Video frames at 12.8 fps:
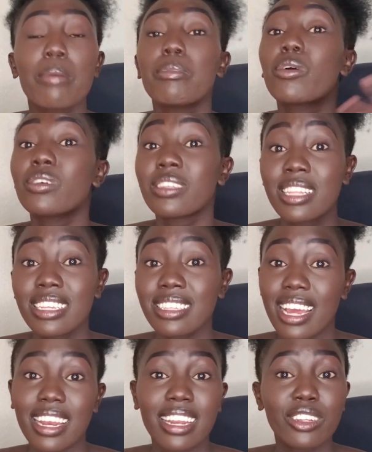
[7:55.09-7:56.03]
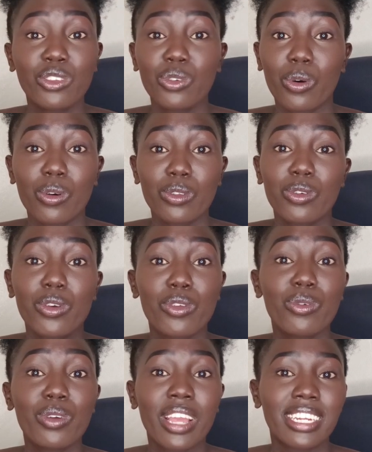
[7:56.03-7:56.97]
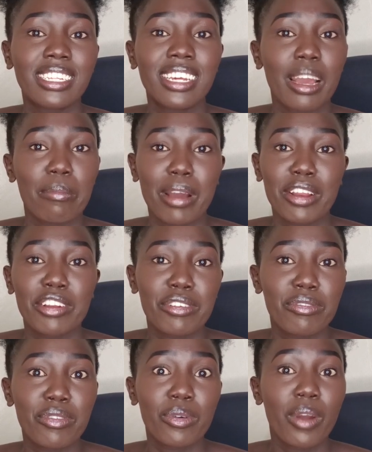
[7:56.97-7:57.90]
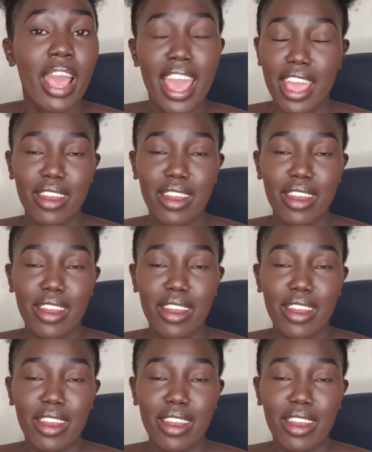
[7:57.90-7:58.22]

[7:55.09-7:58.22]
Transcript: because this can lead to also you getting a bad review.